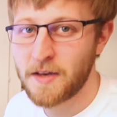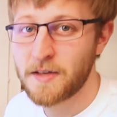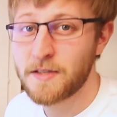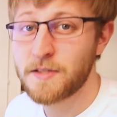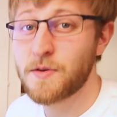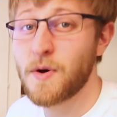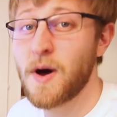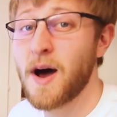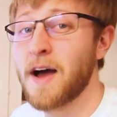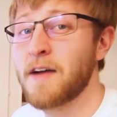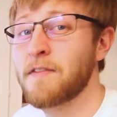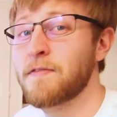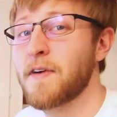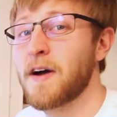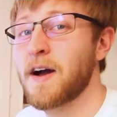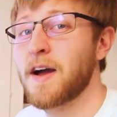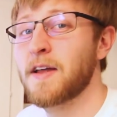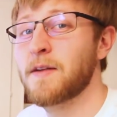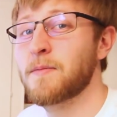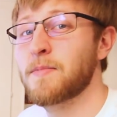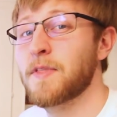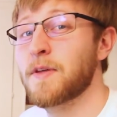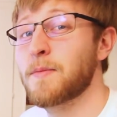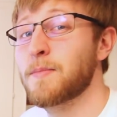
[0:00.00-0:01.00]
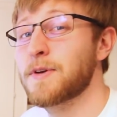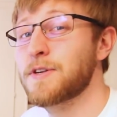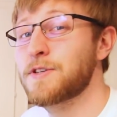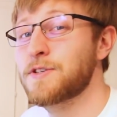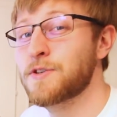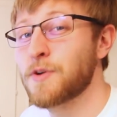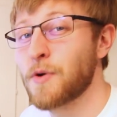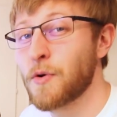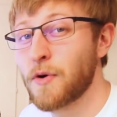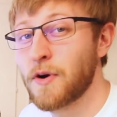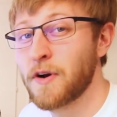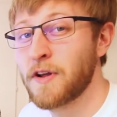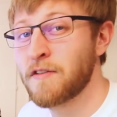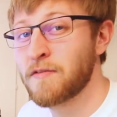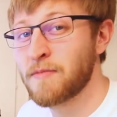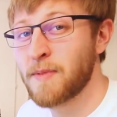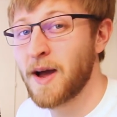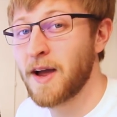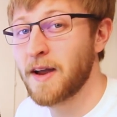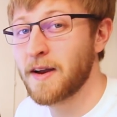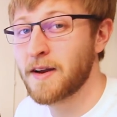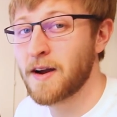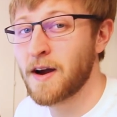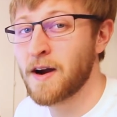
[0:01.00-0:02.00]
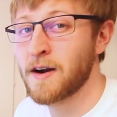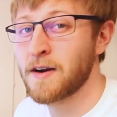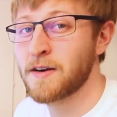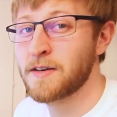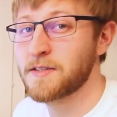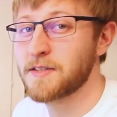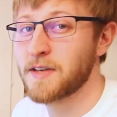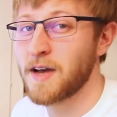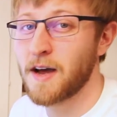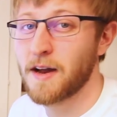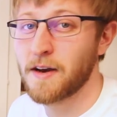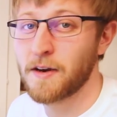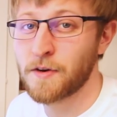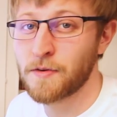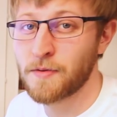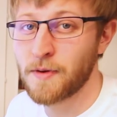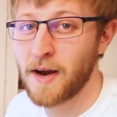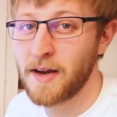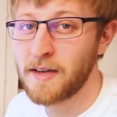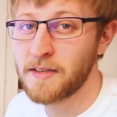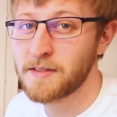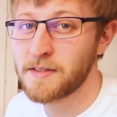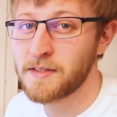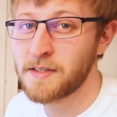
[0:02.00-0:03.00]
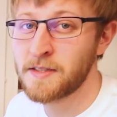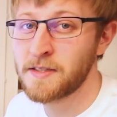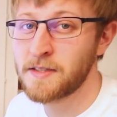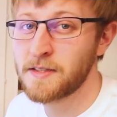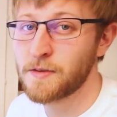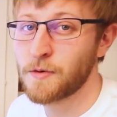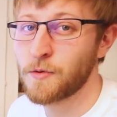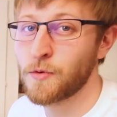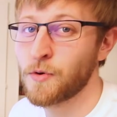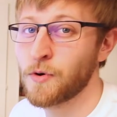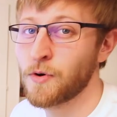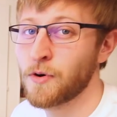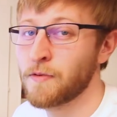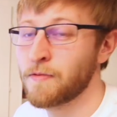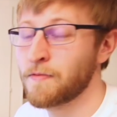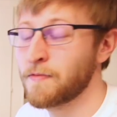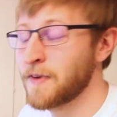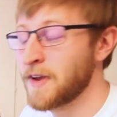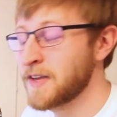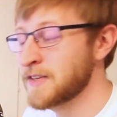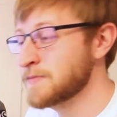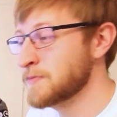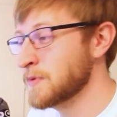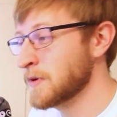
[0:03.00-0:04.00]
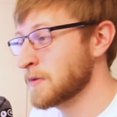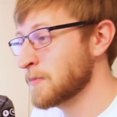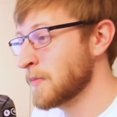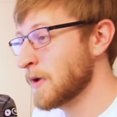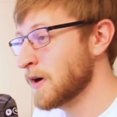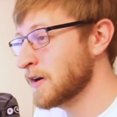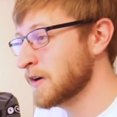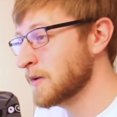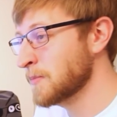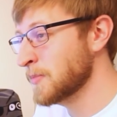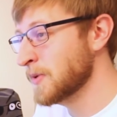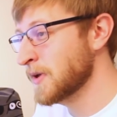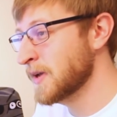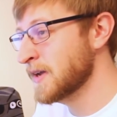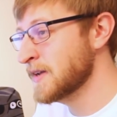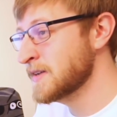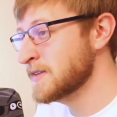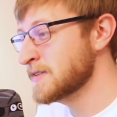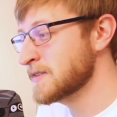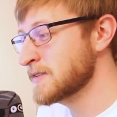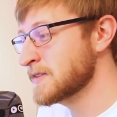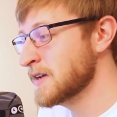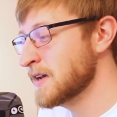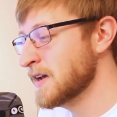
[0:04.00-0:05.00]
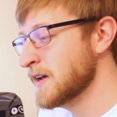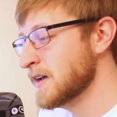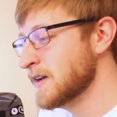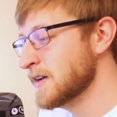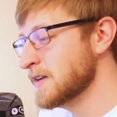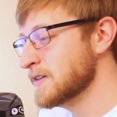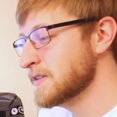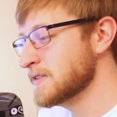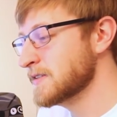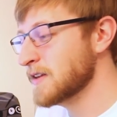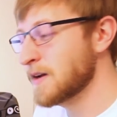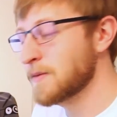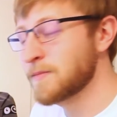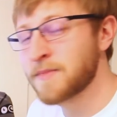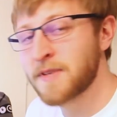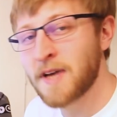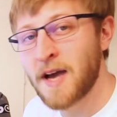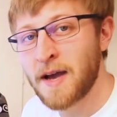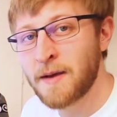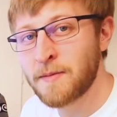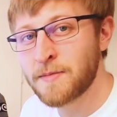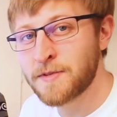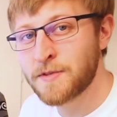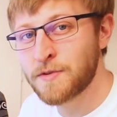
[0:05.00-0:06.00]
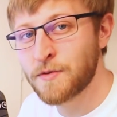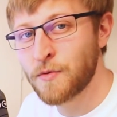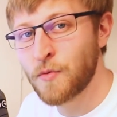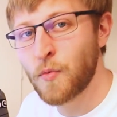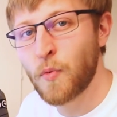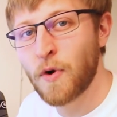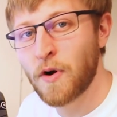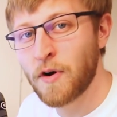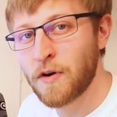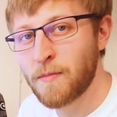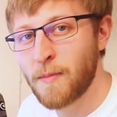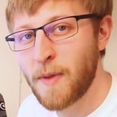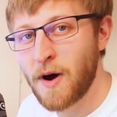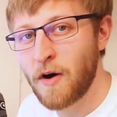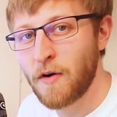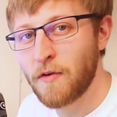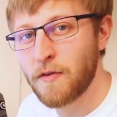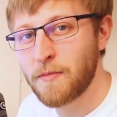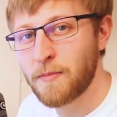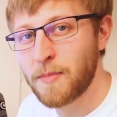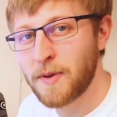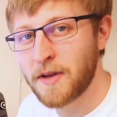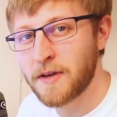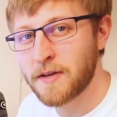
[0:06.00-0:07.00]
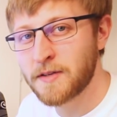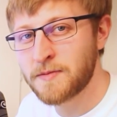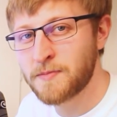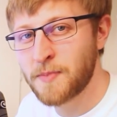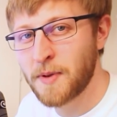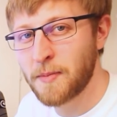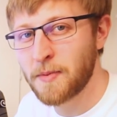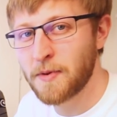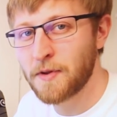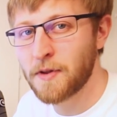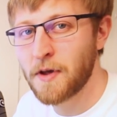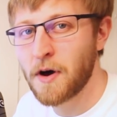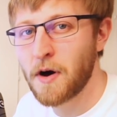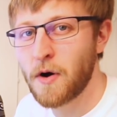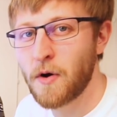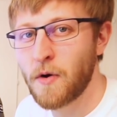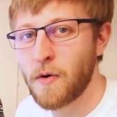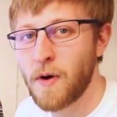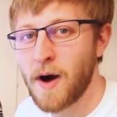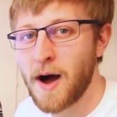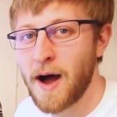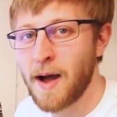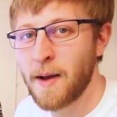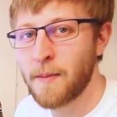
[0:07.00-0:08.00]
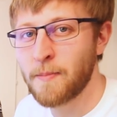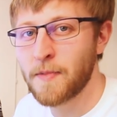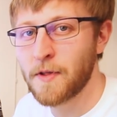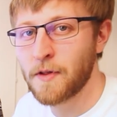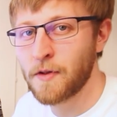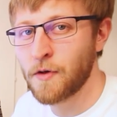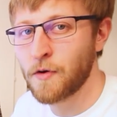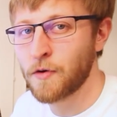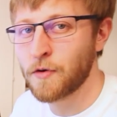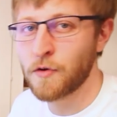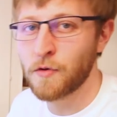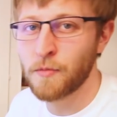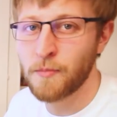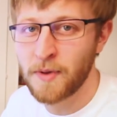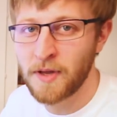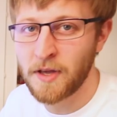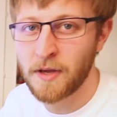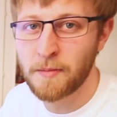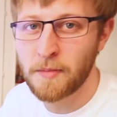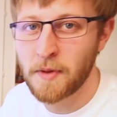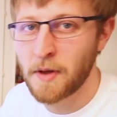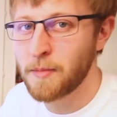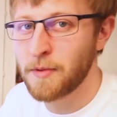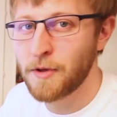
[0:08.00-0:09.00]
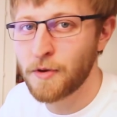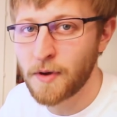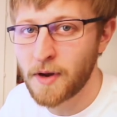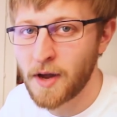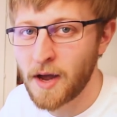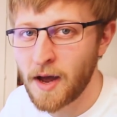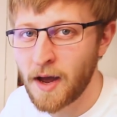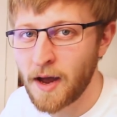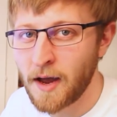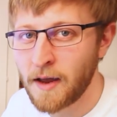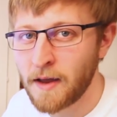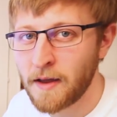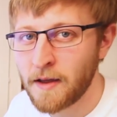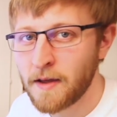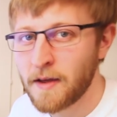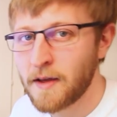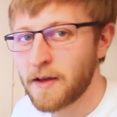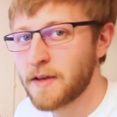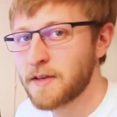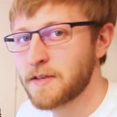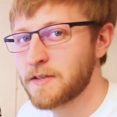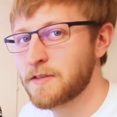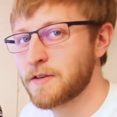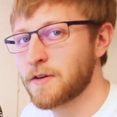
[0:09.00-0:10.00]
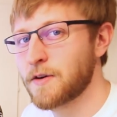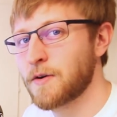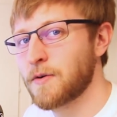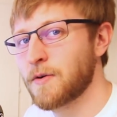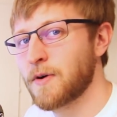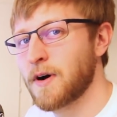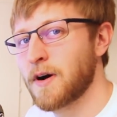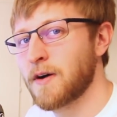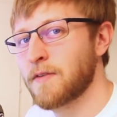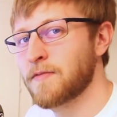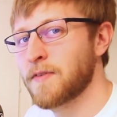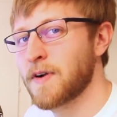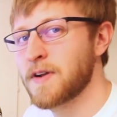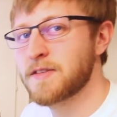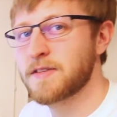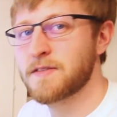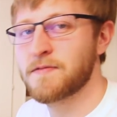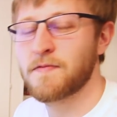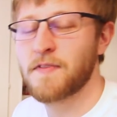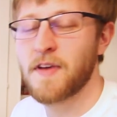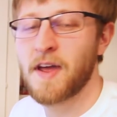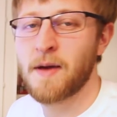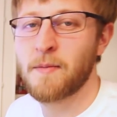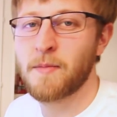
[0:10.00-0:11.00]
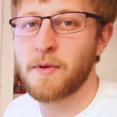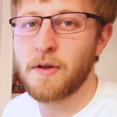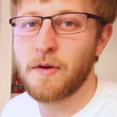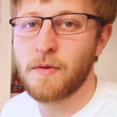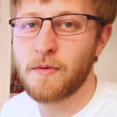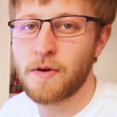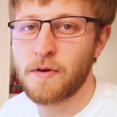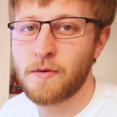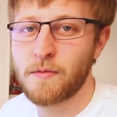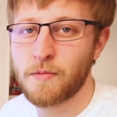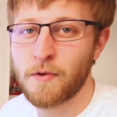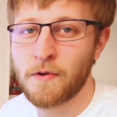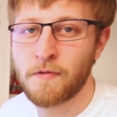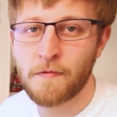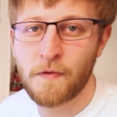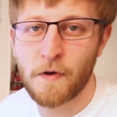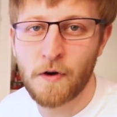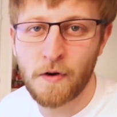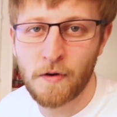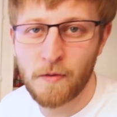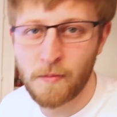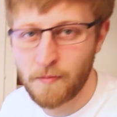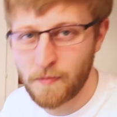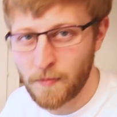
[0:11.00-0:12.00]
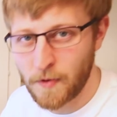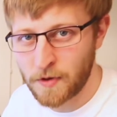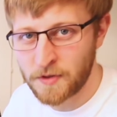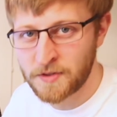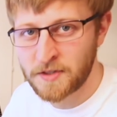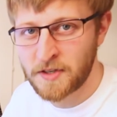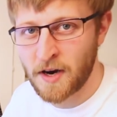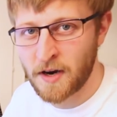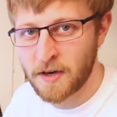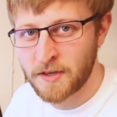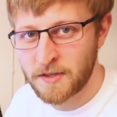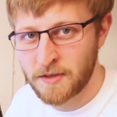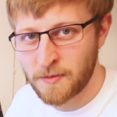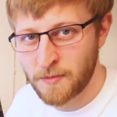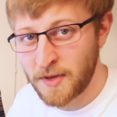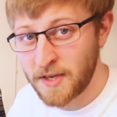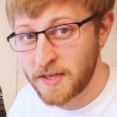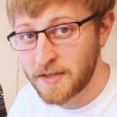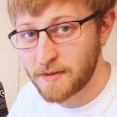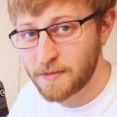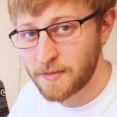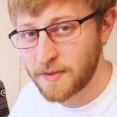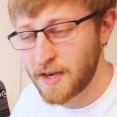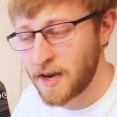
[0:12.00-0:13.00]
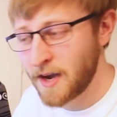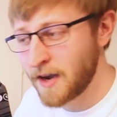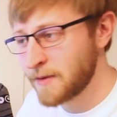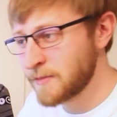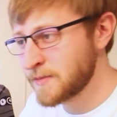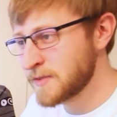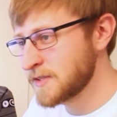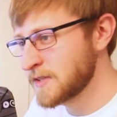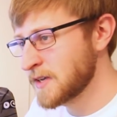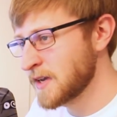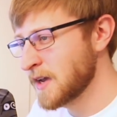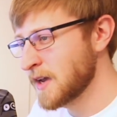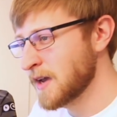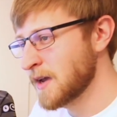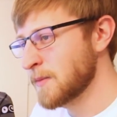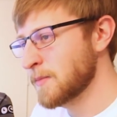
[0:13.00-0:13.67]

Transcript: So I find the majority of my cars on Craigslist or Facebook Marketplace, sometimes through word of mouth because people know I'm the local BMW guy. So friends and family will refer those cars to me sometimes.